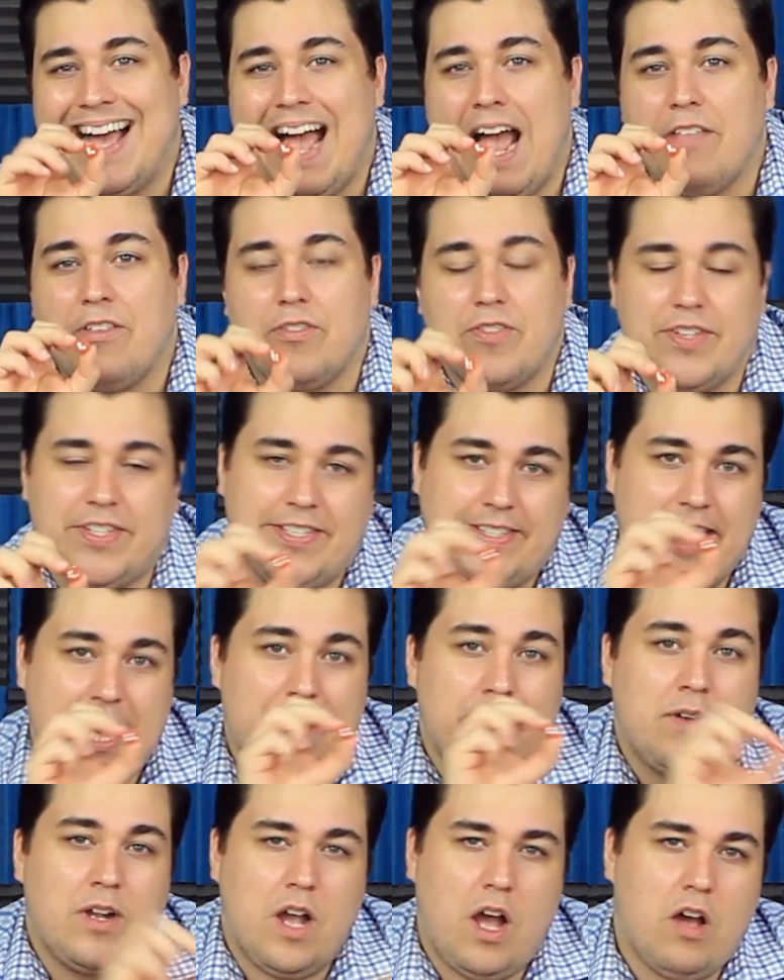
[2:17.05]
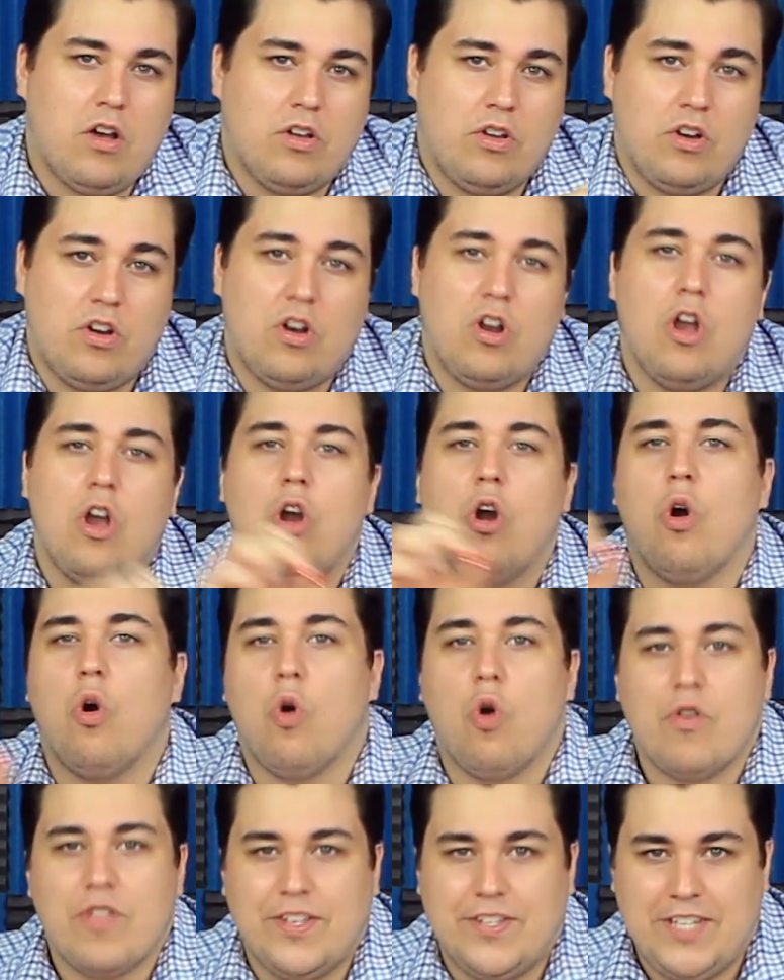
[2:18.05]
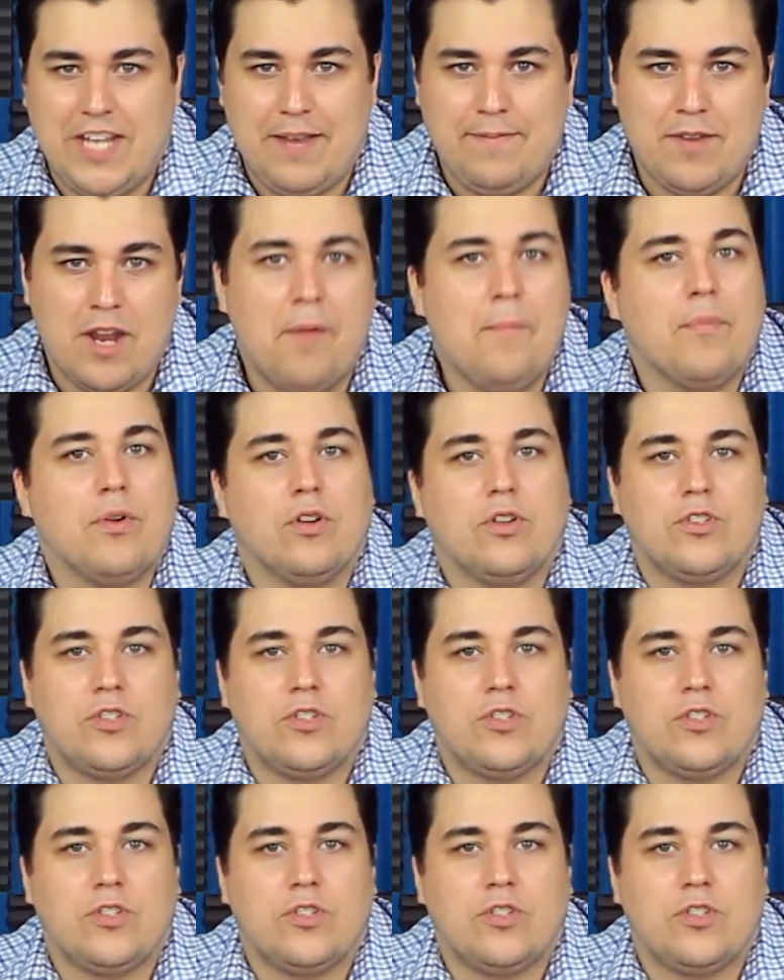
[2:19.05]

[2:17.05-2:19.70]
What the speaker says: either the same color or the same number.